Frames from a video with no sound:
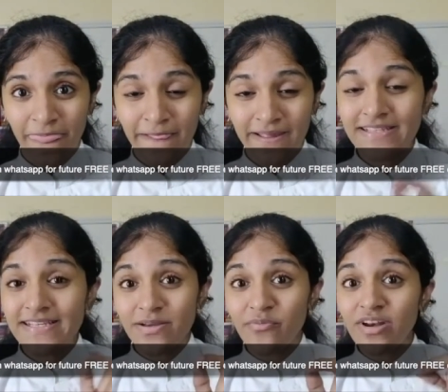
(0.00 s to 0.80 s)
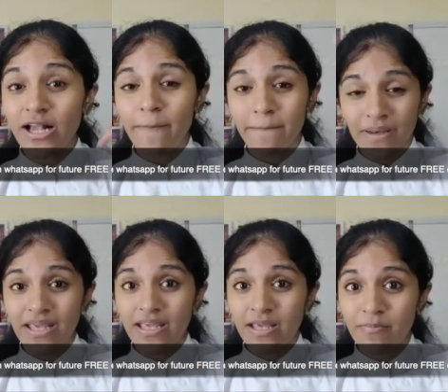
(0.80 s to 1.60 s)
Is there someone
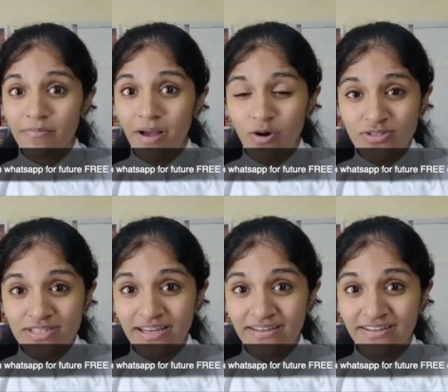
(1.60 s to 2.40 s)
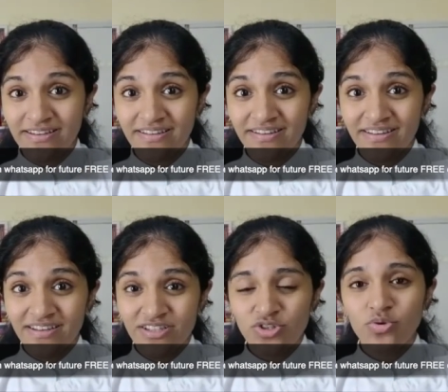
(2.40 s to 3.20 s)
accompanying him outside?
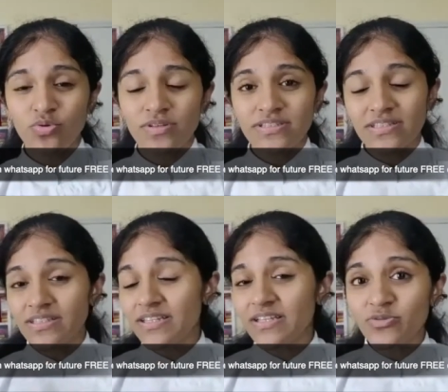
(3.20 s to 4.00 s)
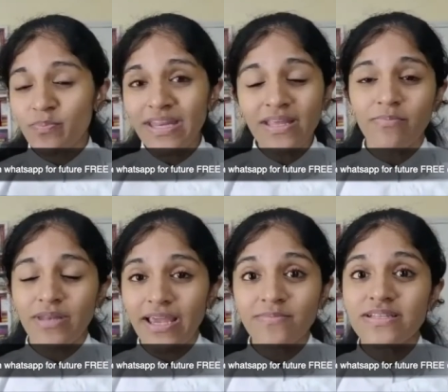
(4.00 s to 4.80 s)
So there's many
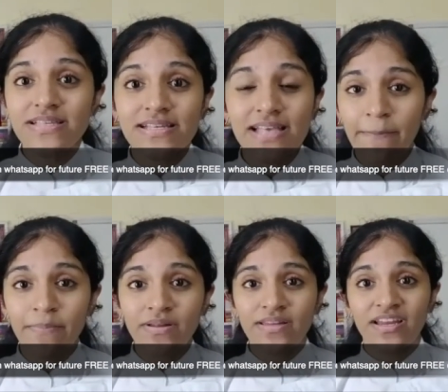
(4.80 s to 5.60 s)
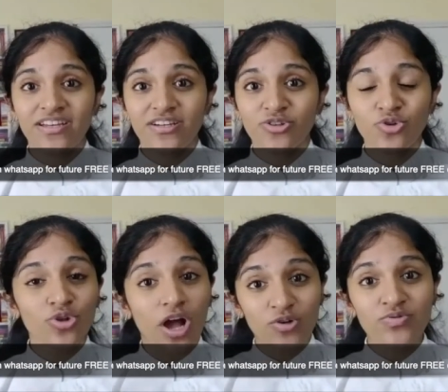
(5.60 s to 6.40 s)
times this has happened that,
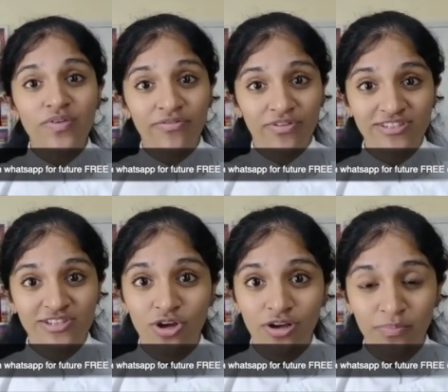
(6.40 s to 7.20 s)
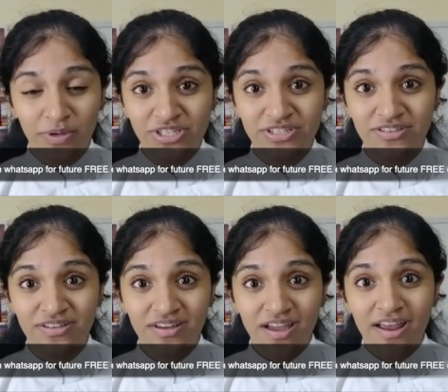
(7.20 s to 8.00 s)
housewife is your patient
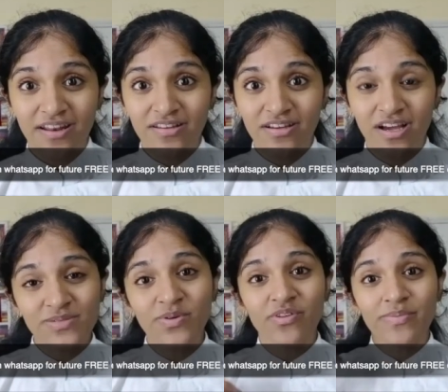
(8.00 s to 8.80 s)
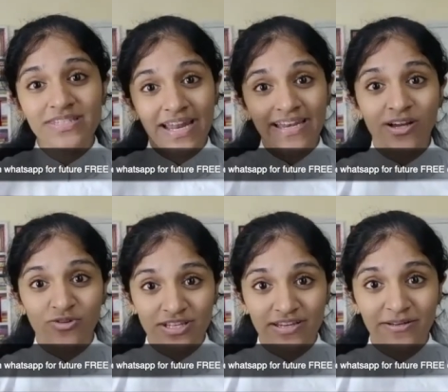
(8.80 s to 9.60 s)
and the husband will be standing
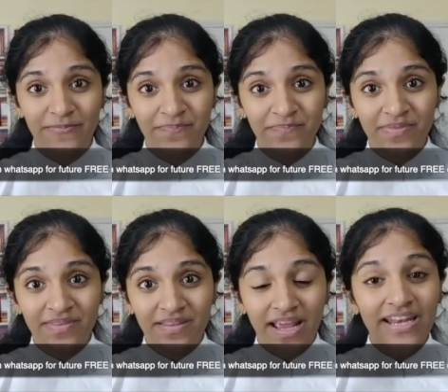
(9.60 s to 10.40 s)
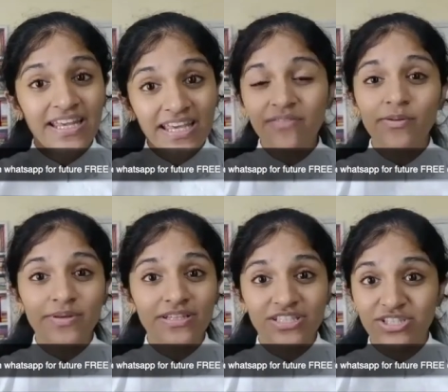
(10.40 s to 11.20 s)
outside and he will be
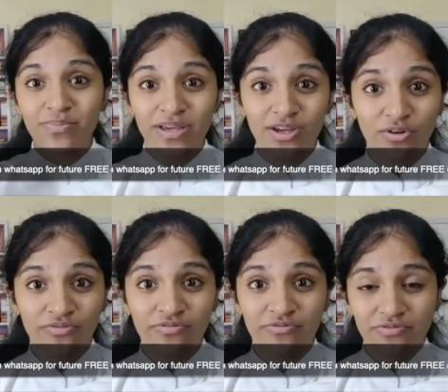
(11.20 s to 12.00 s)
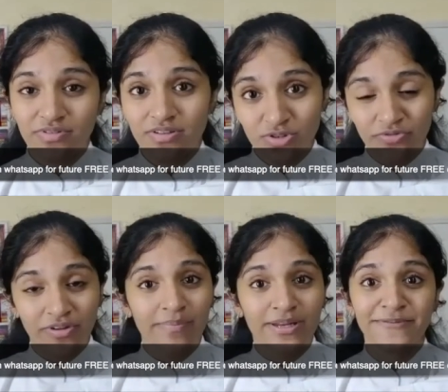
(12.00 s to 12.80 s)
the decision maker of the family.